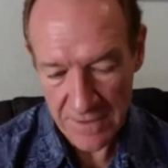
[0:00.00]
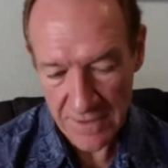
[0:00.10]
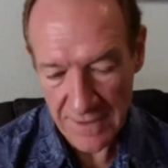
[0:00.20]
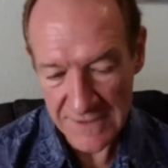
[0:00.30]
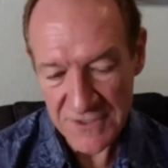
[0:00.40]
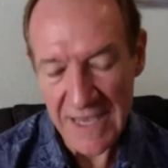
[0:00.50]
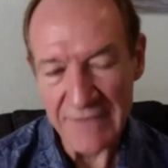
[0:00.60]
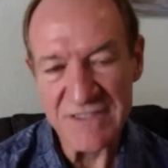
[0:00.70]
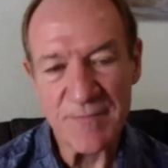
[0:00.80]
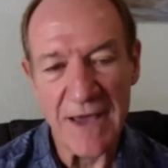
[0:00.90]
I also
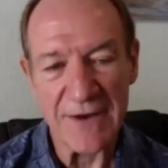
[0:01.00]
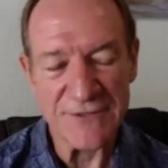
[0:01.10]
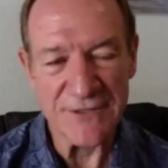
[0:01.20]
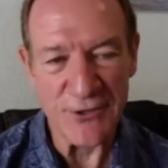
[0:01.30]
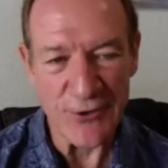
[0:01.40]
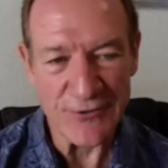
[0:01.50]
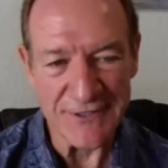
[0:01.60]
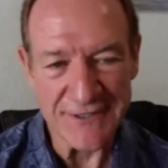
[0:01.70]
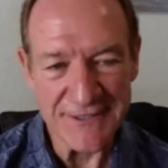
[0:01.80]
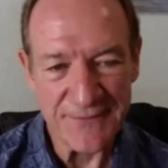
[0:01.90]
have spinal
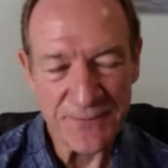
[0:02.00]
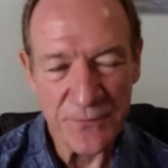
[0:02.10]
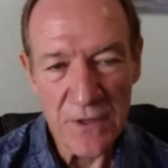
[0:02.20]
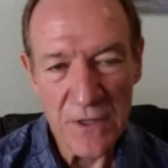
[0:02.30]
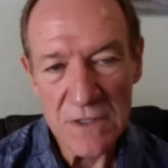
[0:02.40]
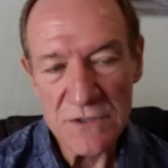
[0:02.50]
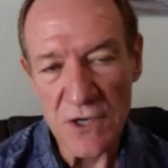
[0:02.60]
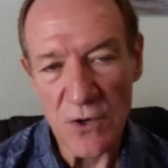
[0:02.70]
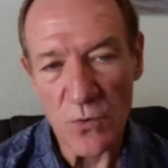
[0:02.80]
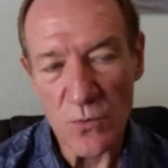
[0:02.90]
stenosis.
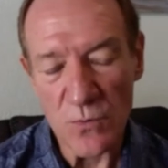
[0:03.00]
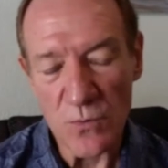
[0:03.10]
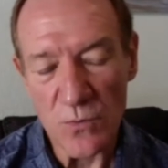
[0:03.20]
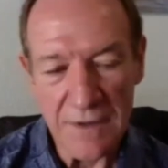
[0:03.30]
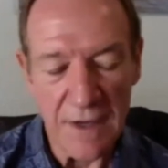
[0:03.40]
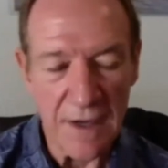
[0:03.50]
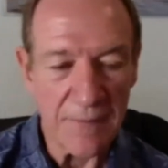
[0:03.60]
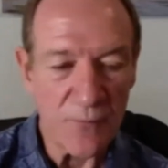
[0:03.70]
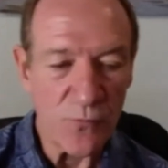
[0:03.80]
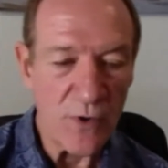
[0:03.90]
So
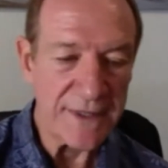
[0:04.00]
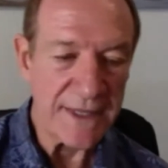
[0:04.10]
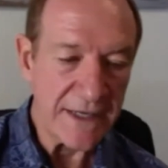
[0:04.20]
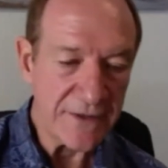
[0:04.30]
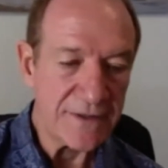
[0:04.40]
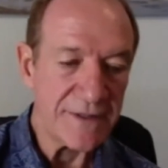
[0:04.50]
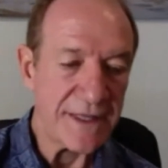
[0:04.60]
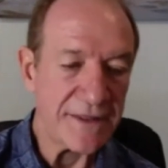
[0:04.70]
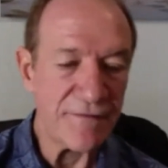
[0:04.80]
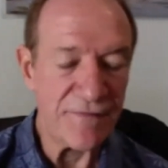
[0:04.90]
when they
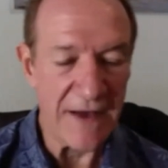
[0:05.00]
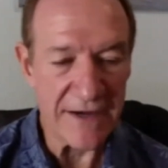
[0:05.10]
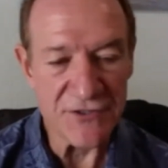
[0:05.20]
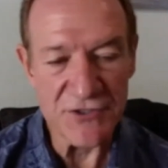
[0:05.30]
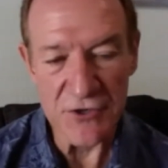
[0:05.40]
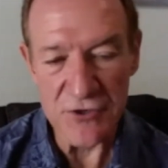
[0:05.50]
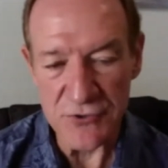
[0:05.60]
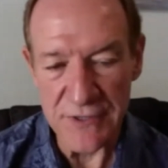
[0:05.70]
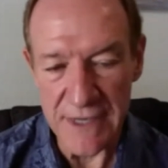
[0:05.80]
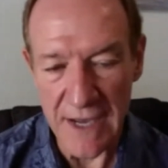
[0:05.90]
did the final
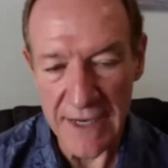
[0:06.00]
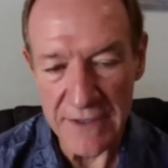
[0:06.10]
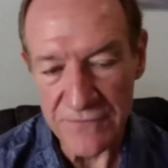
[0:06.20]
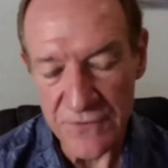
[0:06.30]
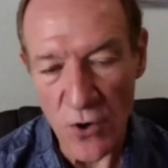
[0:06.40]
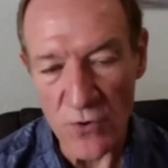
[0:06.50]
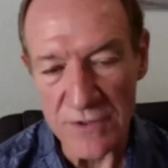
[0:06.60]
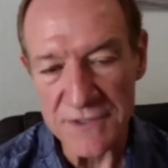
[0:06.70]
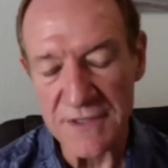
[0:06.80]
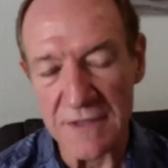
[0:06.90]
surgery, I
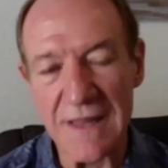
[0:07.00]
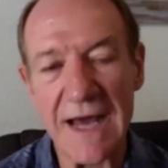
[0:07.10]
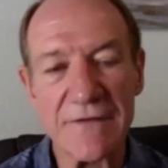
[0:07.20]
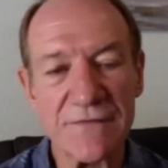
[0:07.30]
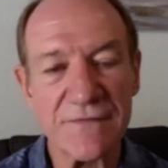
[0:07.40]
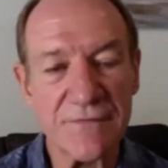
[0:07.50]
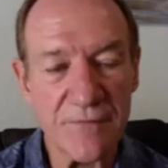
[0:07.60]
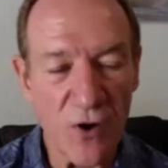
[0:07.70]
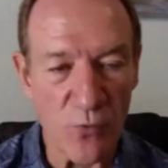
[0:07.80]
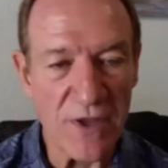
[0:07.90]
noticed a lot of
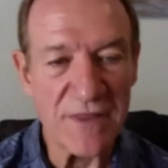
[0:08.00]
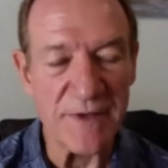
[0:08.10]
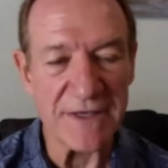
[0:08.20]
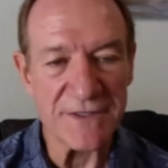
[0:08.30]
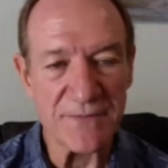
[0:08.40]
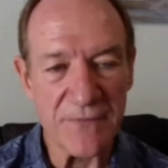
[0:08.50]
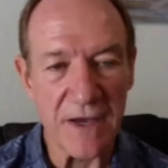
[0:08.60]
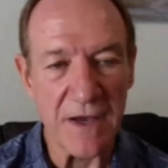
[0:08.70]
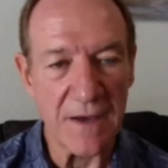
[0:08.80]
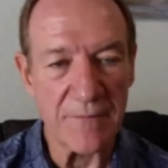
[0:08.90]
arrhythmias.
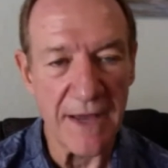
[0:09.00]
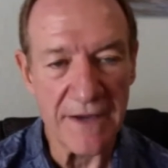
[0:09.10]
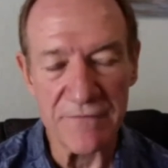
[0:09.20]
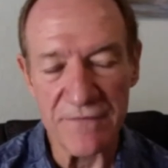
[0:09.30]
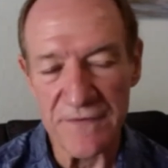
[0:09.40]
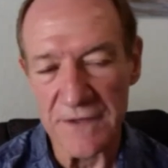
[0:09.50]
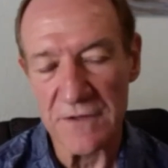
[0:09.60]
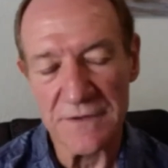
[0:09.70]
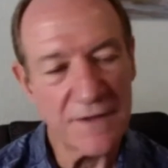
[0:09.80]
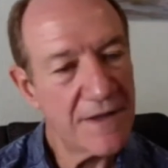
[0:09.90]
I could
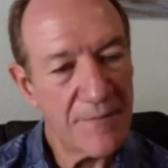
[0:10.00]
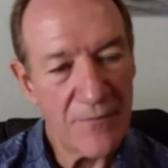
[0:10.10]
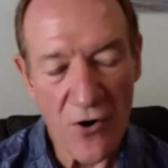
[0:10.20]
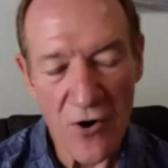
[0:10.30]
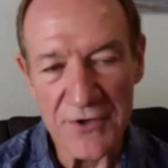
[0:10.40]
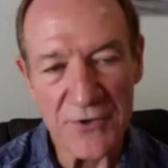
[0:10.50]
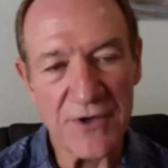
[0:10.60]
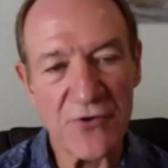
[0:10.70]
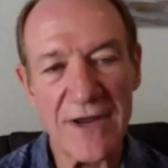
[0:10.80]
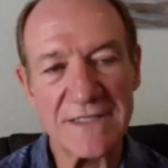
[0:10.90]
feel my heart doing
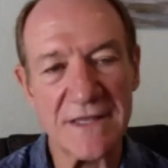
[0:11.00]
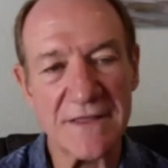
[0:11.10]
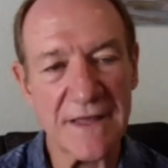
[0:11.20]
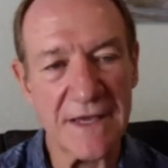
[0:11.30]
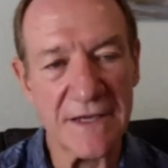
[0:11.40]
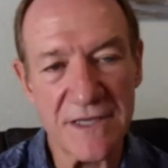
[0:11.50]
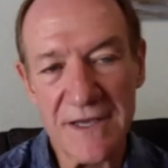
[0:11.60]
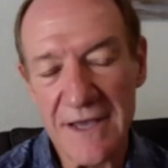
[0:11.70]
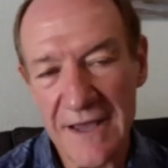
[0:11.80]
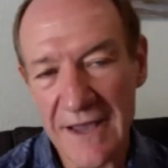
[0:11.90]
crazy things.
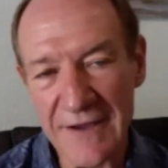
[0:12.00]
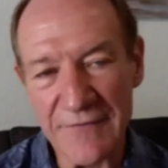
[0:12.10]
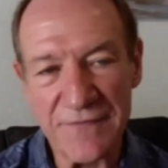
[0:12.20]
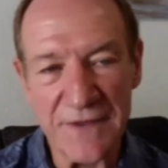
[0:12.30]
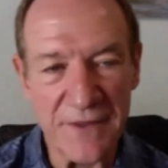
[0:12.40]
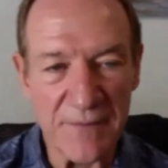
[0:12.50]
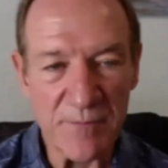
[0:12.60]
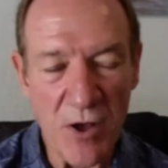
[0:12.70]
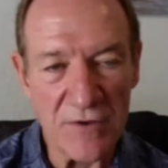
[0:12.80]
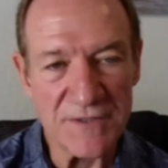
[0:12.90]
I could feel the
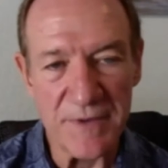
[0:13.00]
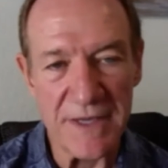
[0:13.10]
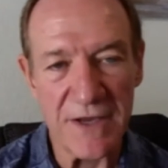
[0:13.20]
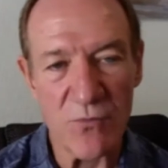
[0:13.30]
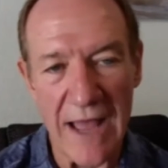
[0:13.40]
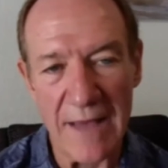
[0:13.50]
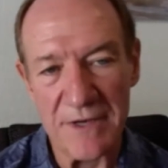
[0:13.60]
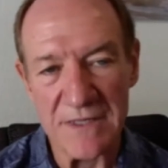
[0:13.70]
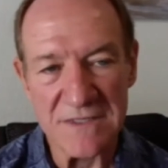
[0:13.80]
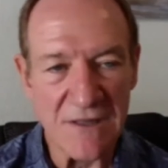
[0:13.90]
pulse being
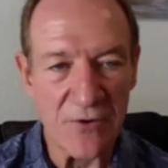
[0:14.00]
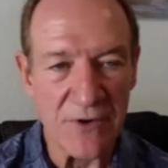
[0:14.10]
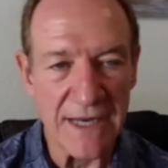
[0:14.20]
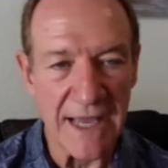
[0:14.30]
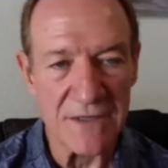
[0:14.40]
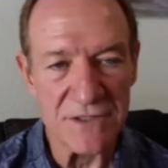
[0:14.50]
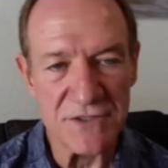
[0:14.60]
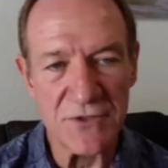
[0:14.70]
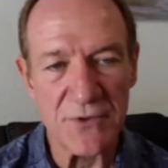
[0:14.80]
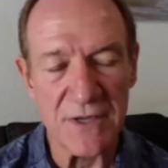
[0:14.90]
rapid and slowing down,
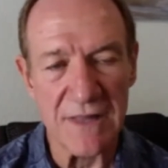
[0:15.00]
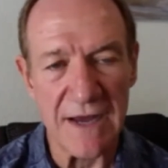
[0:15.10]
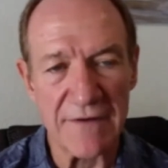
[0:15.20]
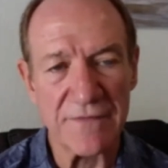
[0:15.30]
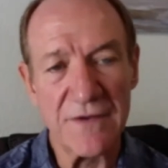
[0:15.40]
just doing a lot of